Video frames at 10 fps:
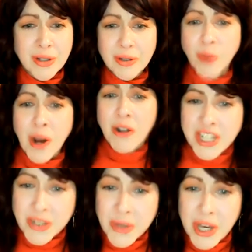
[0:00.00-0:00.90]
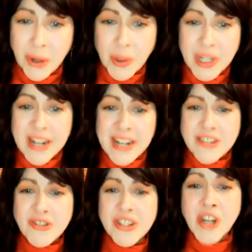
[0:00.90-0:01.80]
Where did you go?
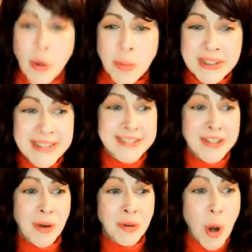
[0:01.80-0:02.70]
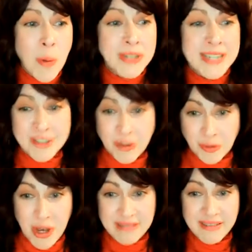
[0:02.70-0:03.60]
There's no place to go, no place to
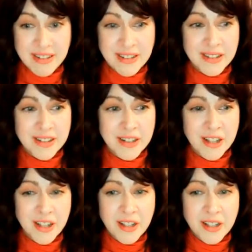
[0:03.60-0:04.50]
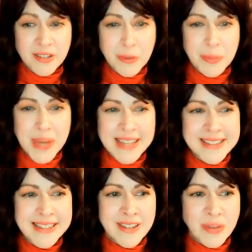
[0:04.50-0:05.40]
run. The pain
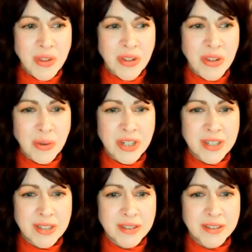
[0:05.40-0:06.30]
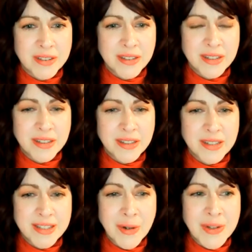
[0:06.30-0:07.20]
stays with you.
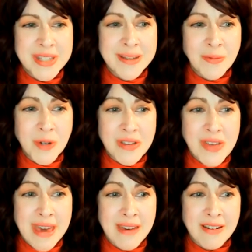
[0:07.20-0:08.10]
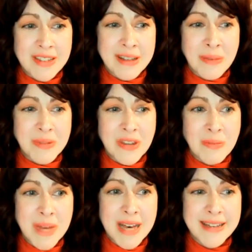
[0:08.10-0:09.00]
It's always somewhere there in the depths of your
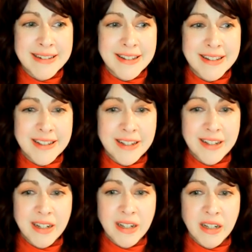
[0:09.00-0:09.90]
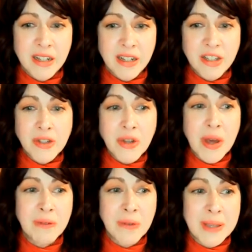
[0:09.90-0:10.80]
mind. You try
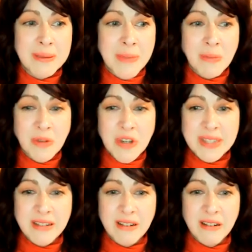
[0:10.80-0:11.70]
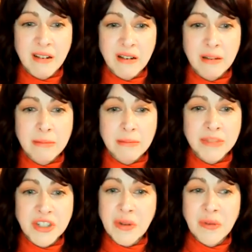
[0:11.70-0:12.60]
to forget the memories,
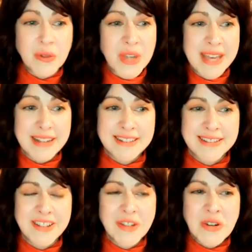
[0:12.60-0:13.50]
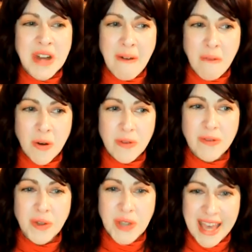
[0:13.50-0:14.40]
but you don't forget. You never
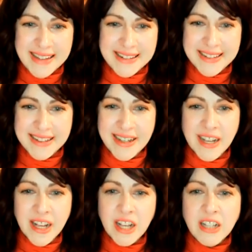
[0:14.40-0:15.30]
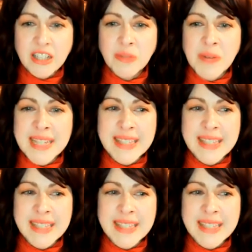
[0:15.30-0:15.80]
forget. You might